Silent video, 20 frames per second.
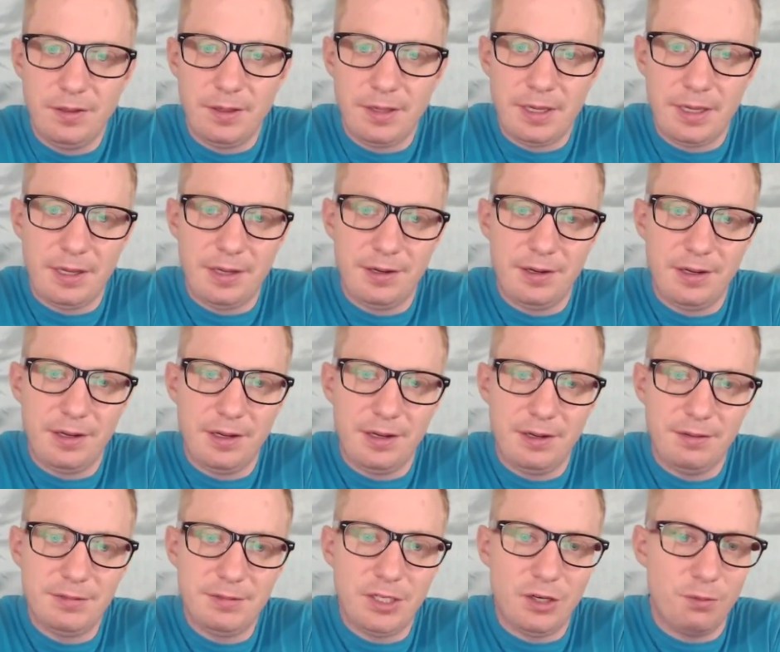And,
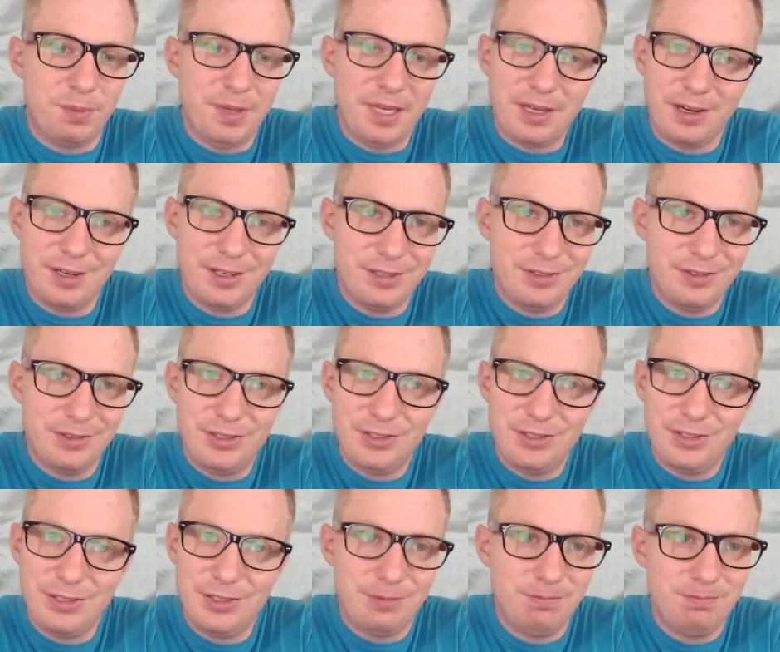you know,
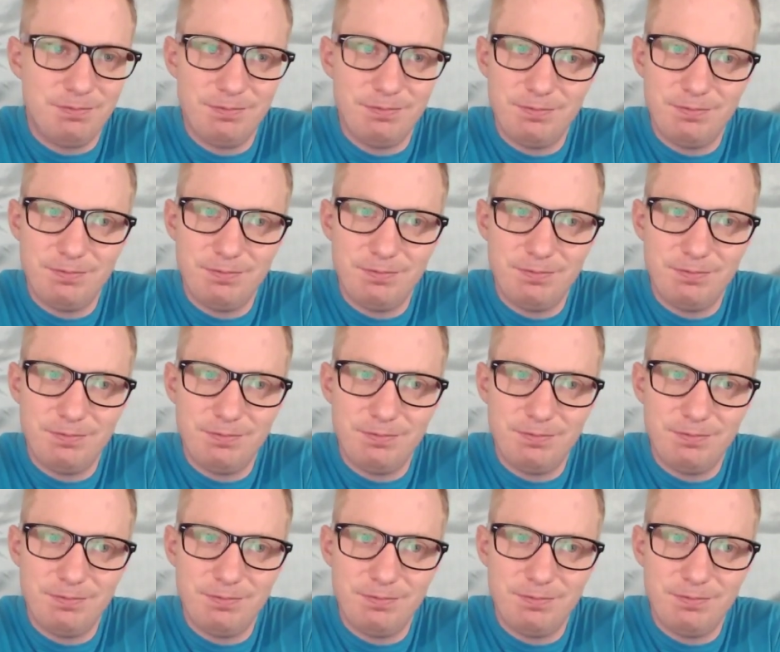because,